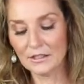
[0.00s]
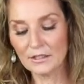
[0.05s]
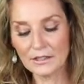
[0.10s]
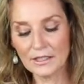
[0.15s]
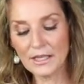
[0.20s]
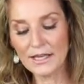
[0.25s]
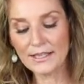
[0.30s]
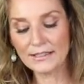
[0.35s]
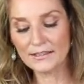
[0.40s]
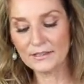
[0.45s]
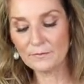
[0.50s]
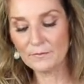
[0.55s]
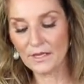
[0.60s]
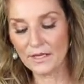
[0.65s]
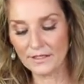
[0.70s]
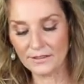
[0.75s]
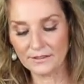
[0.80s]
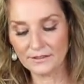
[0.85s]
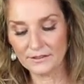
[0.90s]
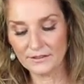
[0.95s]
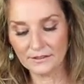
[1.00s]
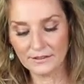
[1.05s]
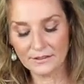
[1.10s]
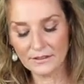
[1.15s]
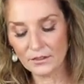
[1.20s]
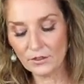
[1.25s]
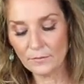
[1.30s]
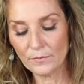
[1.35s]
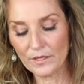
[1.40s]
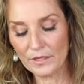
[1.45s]
like the meat, a
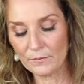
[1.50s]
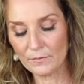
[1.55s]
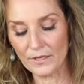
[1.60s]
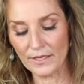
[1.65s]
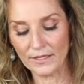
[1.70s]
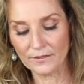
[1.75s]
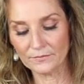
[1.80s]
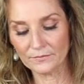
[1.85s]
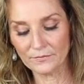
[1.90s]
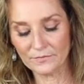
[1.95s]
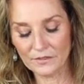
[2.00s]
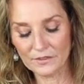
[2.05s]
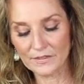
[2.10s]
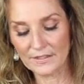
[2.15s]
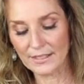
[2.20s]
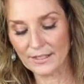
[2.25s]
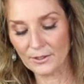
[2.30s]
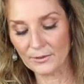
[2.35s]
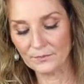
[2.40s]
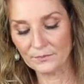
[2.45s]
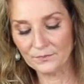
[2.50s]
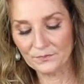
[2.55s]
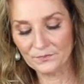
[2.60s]
little bit of meat. So,